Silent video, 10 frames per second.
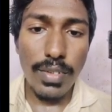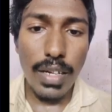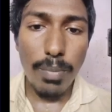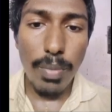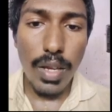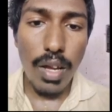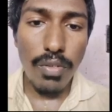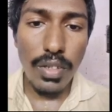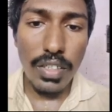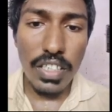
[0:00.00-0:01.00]
then P
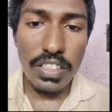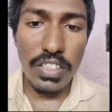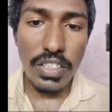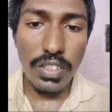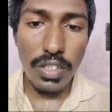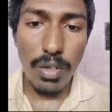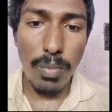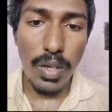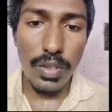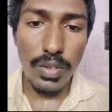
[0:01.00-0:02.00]
of intersection is
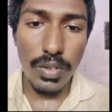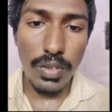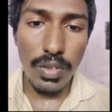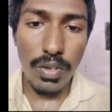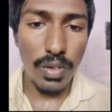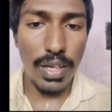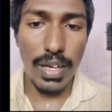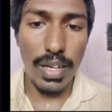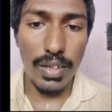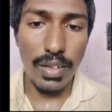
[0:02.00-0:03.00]
0.2.
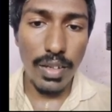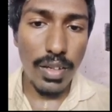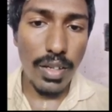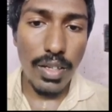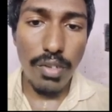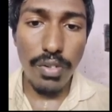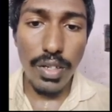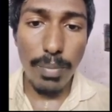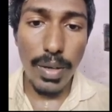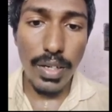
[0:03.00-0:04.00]
Again, if
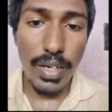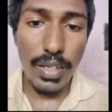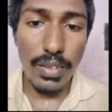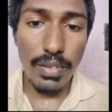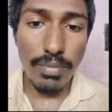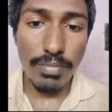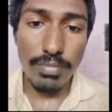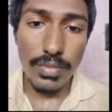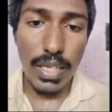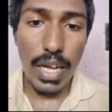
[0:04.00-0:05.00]
independent,
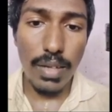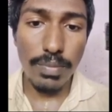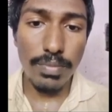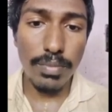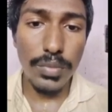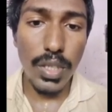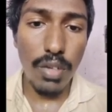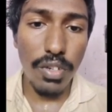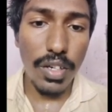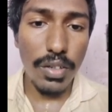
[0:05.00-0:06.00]
yeah, P
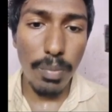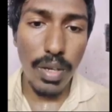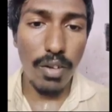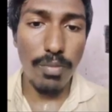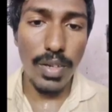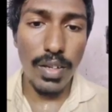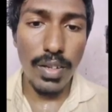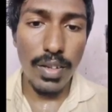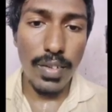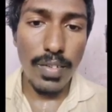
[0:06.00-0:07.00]
of A into P of B
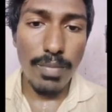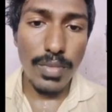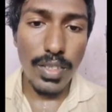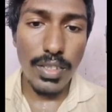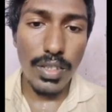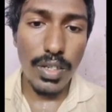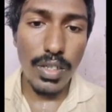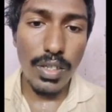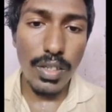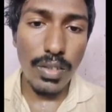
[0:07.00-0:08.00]
is
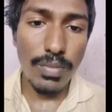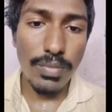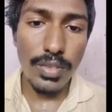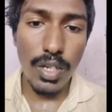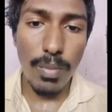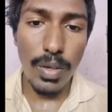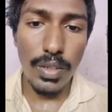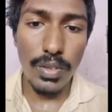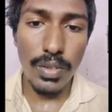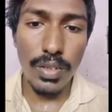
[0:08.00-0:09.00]
equal to
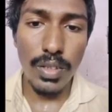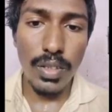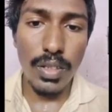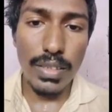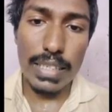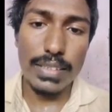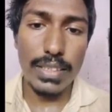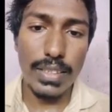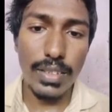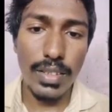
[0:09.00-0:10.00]
0.2. That's
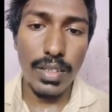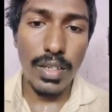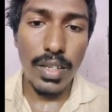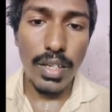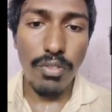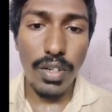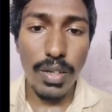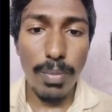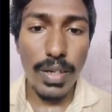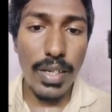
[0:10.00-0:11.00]
it. If
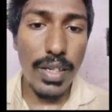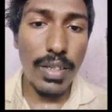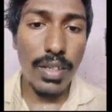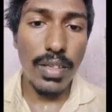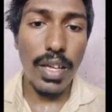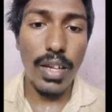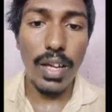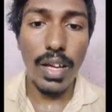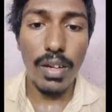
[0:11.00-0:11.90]
independent, there